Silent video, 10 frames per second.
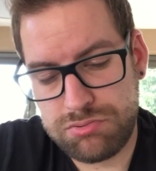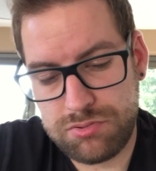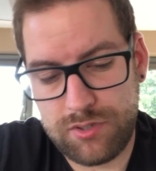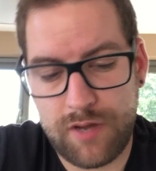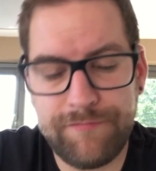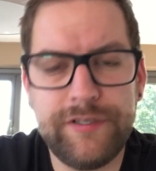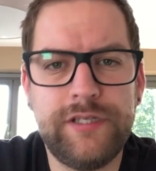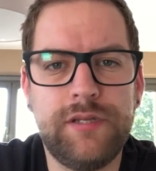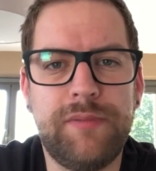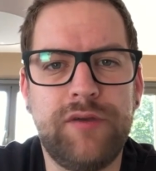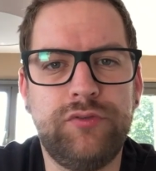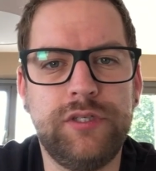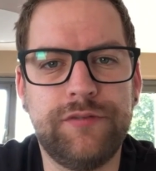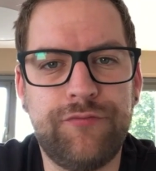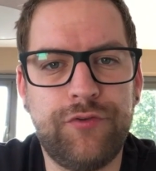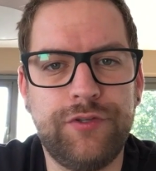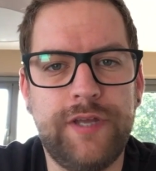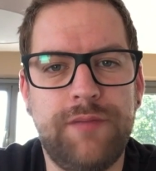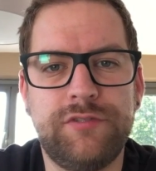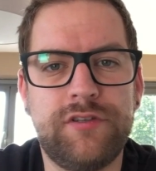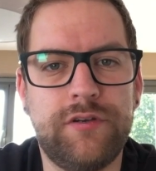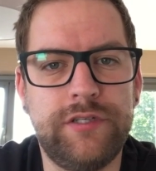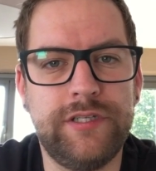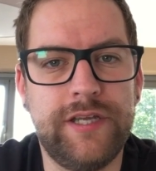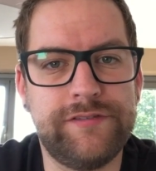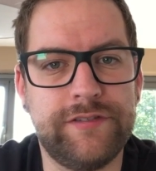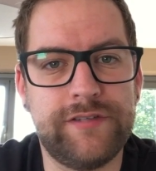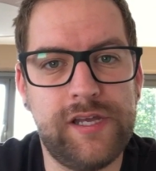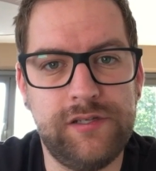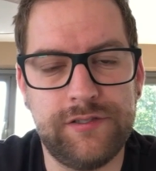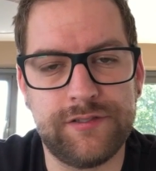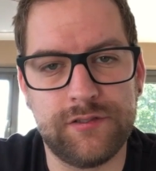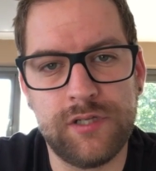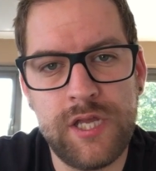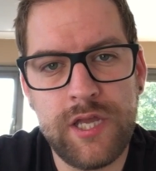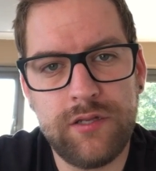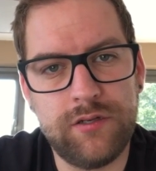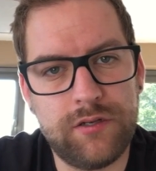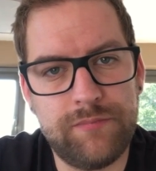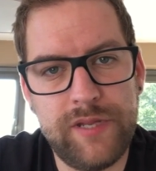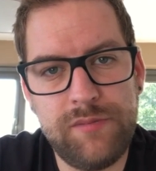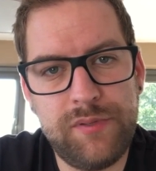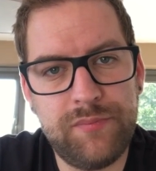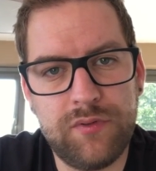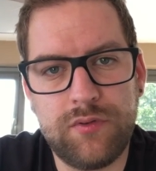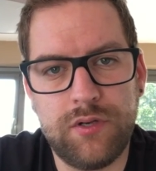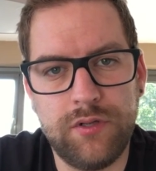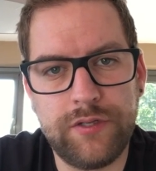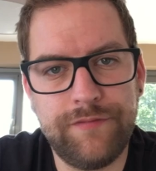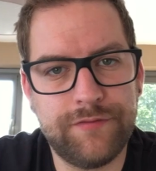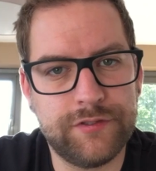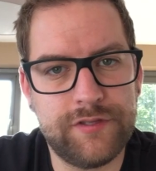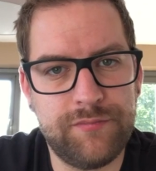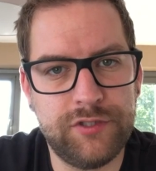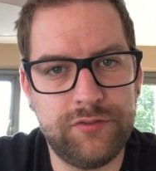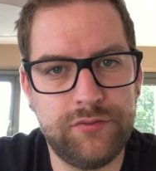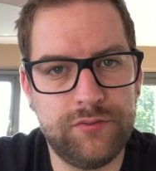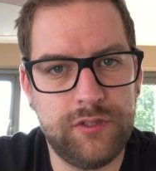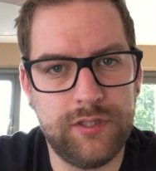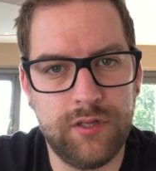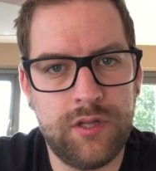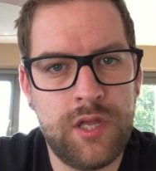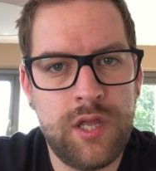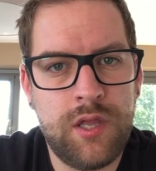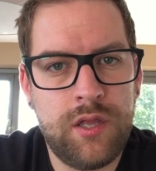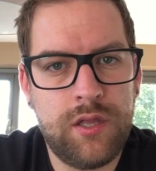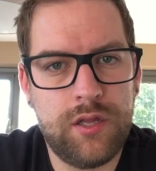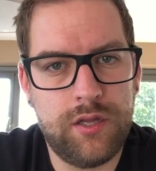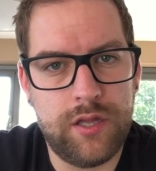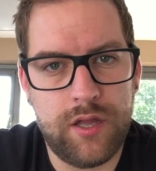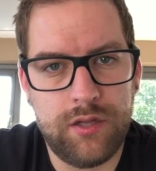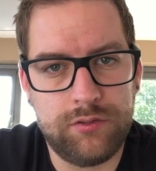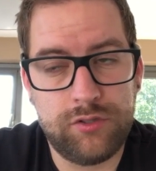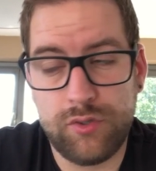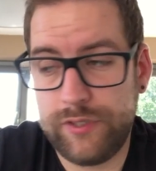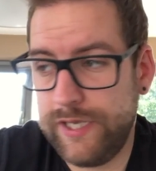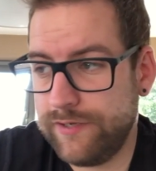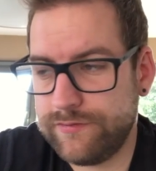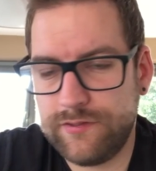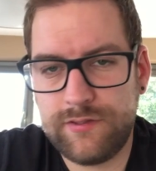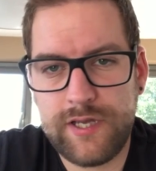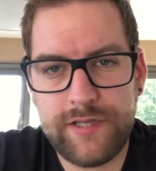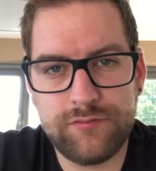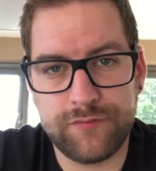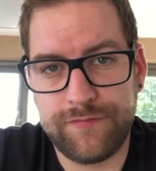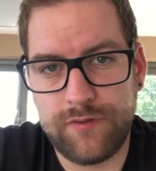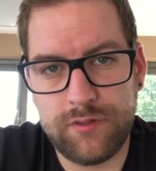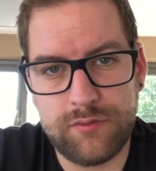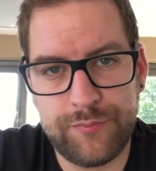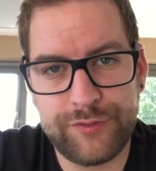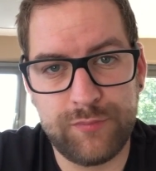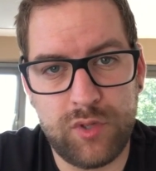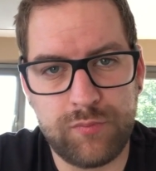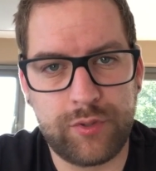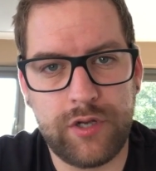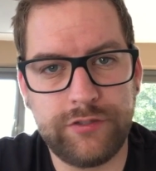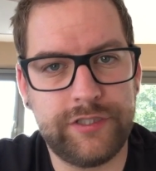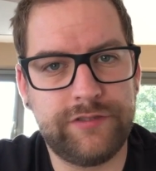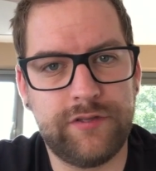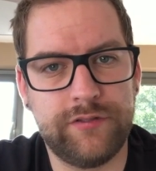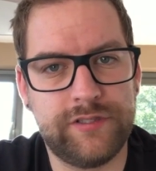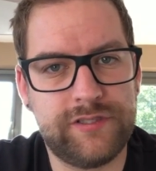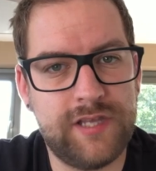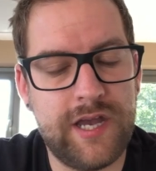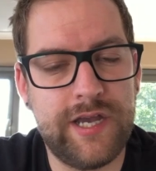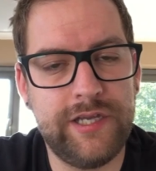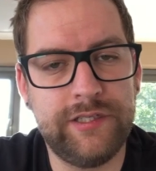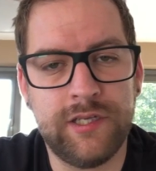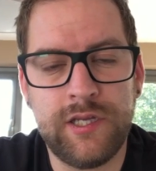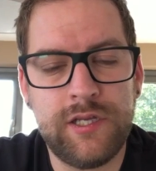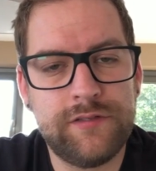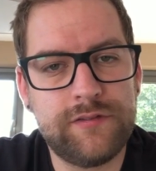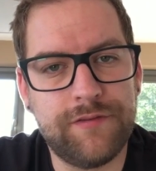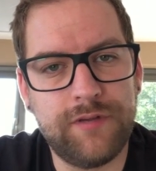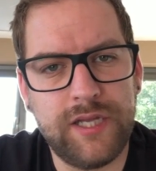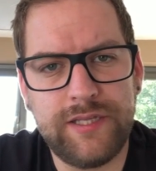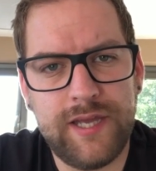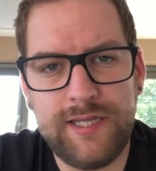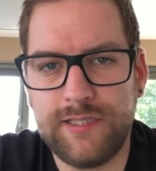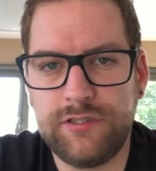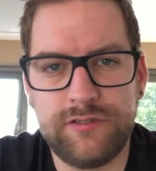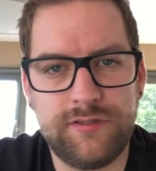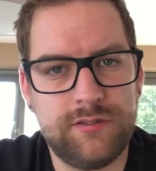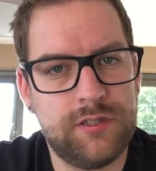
confident about doing a full-time, start it as a side hustle. There are many people who are looking for someone to do a little coding exercise or follow up small projects on the side, stuff like that, and just